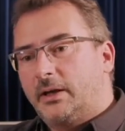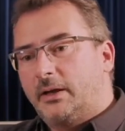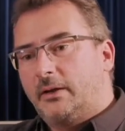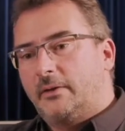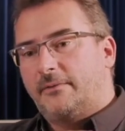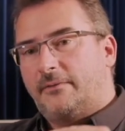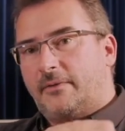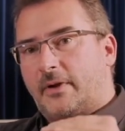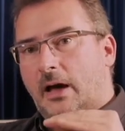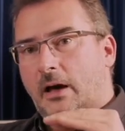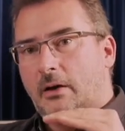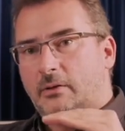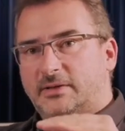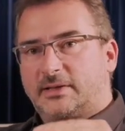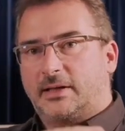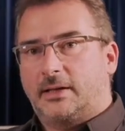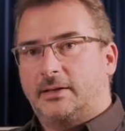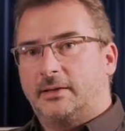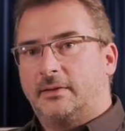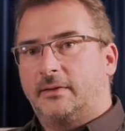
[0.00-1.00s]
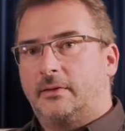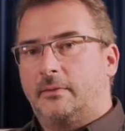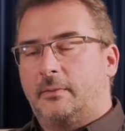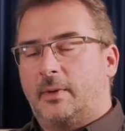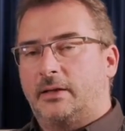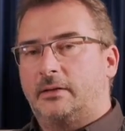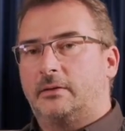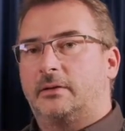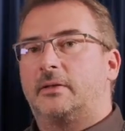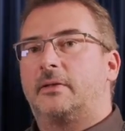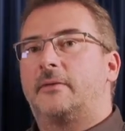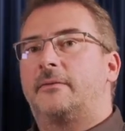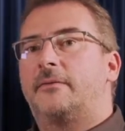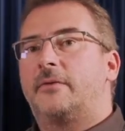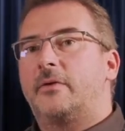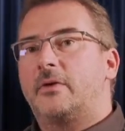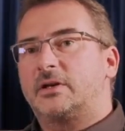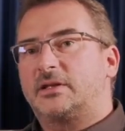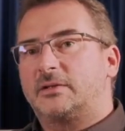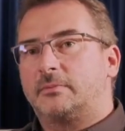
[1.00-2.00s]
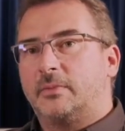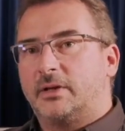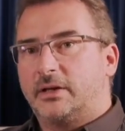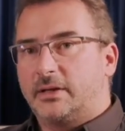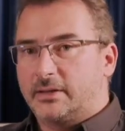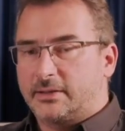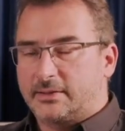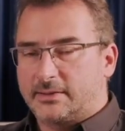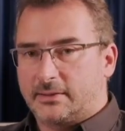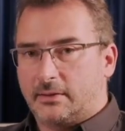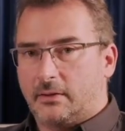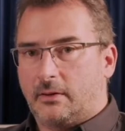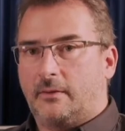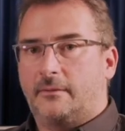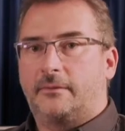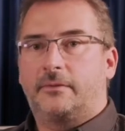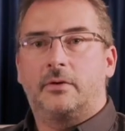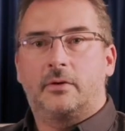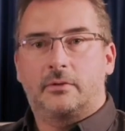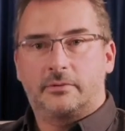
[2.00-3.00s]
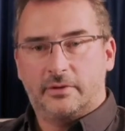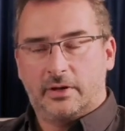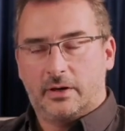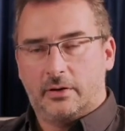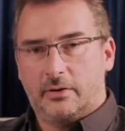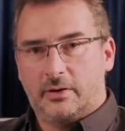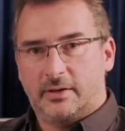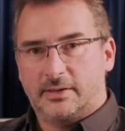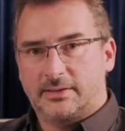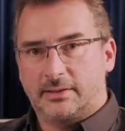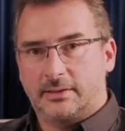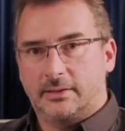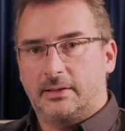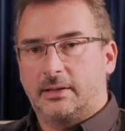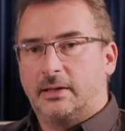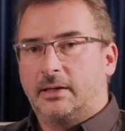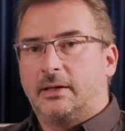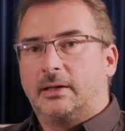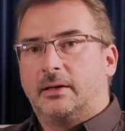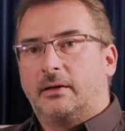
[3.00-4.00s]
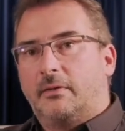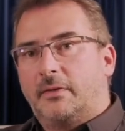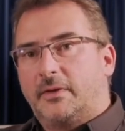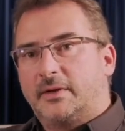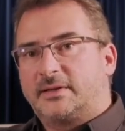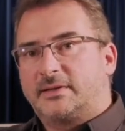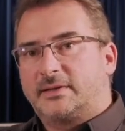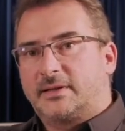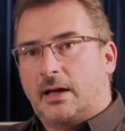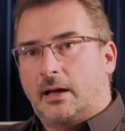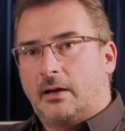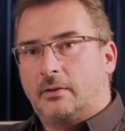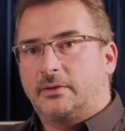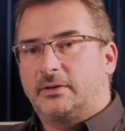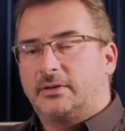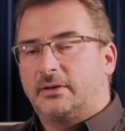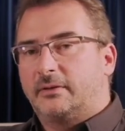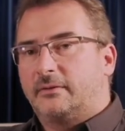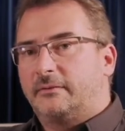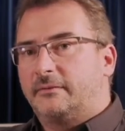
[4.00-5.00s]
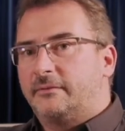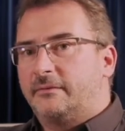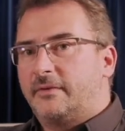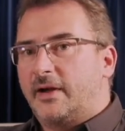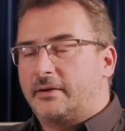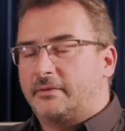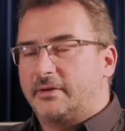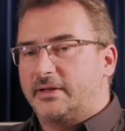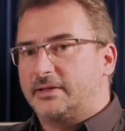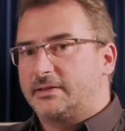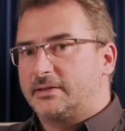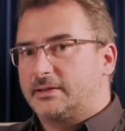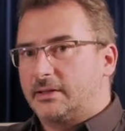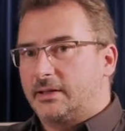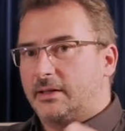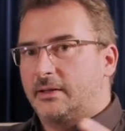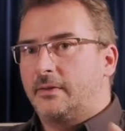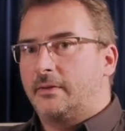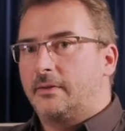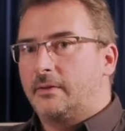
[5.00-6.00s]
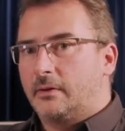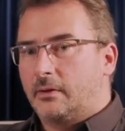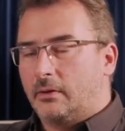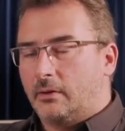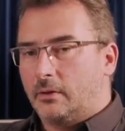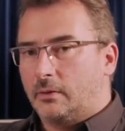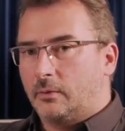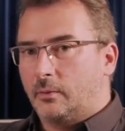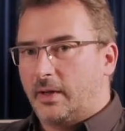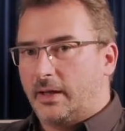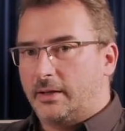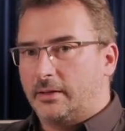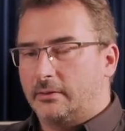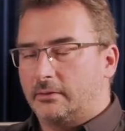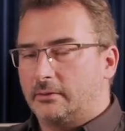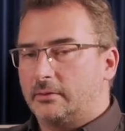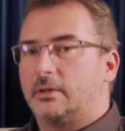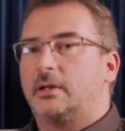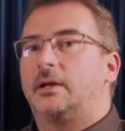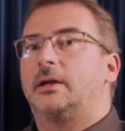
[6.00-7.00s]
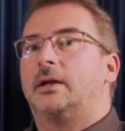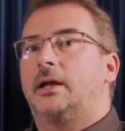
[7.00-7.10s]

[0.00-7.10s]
if outside in the venue, in the first minutes of your rehearsal, the sound varies in the whole venue.